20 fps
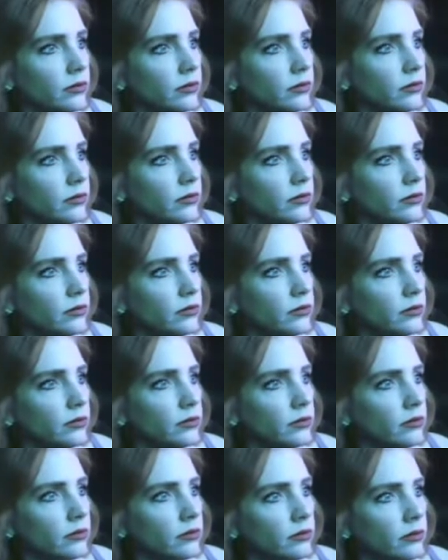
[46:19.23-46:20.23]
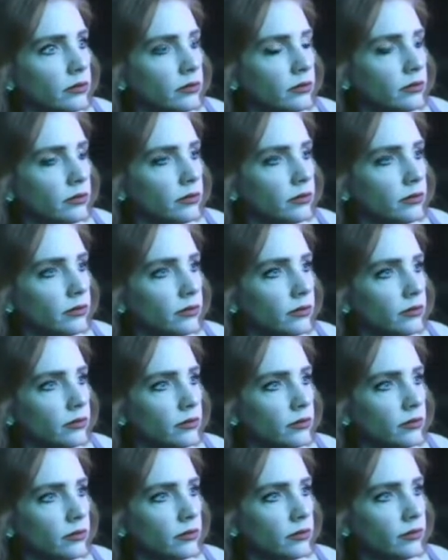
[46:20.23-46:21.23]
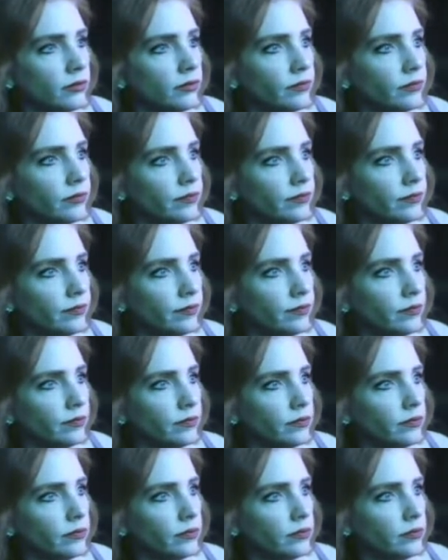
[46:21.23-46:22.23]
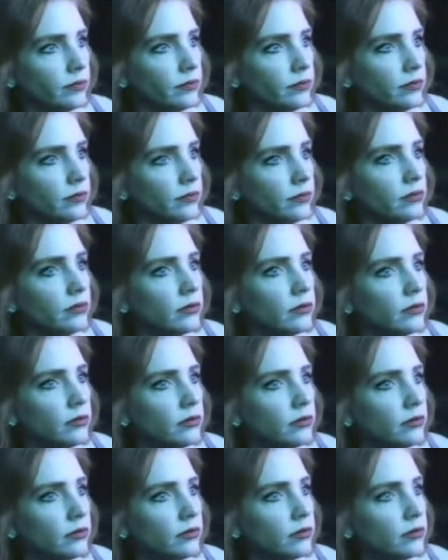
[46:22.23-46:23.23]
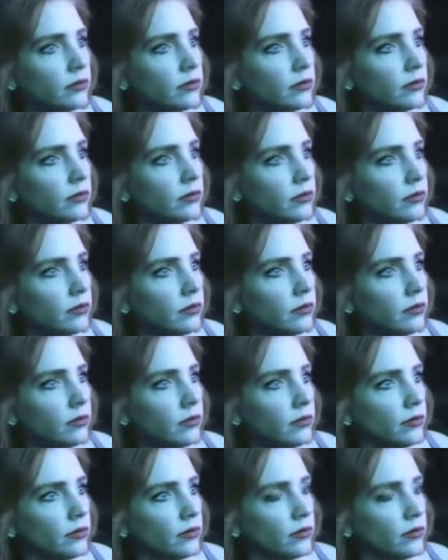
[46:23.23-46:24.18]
(not speaking)